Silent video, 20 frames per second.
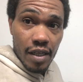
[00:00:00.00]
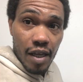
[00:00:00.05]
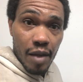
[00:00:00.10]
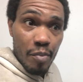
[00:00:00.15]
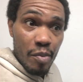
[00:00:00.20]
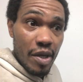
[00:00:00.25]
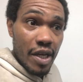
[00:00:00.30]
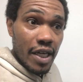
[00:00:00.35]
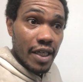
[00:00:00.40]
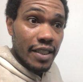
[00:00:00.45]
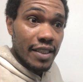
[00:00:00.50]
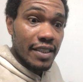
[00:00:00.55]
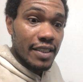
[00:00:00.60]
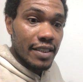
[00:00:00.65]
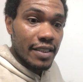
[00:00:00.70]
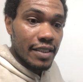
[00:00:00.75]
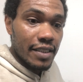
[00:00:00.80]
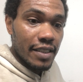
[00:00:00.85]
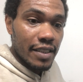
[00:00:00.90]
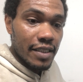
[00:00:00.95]
because
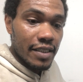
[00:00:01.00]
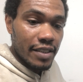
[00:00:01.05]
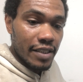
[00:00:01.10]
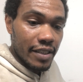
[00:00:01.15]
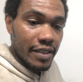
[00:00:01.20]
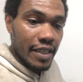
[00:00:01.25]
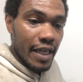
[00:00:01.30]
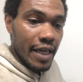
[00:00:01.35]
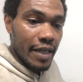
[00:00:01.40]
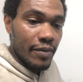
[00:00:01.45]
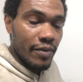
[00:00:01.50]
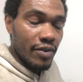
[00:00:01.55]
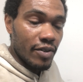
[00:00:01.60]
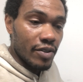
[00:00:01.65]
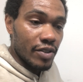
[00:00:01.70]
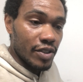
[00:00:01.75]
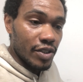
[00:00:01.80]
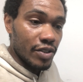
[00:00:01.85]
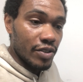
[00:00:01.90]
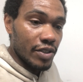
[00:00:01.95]
just like
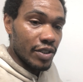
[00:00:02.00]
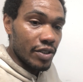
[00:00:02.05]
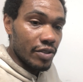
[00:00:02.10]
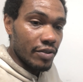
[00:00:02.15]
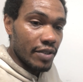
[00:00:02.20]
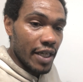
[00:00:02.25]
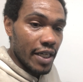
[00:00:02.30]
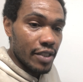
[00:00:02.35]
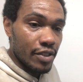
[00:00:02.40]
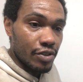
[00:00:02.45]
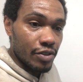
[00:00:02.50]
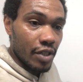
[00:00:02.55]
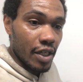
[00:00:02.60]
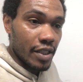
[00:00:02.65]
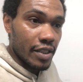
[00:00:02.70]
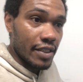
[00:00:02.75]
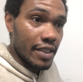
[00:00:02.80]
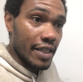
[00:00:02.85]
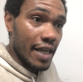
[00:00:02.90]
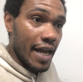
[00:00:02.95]
you get
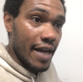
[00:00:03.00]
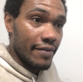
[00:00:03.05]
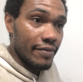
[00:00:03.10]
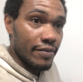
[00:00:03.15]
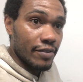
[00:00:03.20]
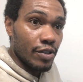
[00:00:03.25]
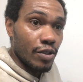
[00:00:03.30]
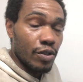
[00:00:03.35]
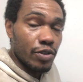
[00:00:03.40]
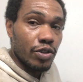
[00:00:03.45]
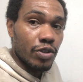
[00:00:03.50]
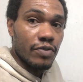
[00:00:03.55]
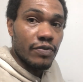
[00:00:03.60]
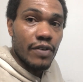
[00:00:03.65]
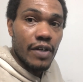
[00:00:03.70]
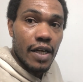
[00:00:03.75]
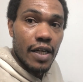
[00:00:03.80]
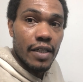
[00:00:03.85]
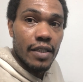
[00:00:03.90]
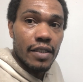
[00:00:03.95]
drunk to have a social
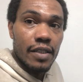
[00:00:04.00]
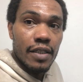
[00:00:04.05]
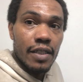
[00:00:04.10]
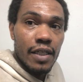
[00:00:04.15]
fun,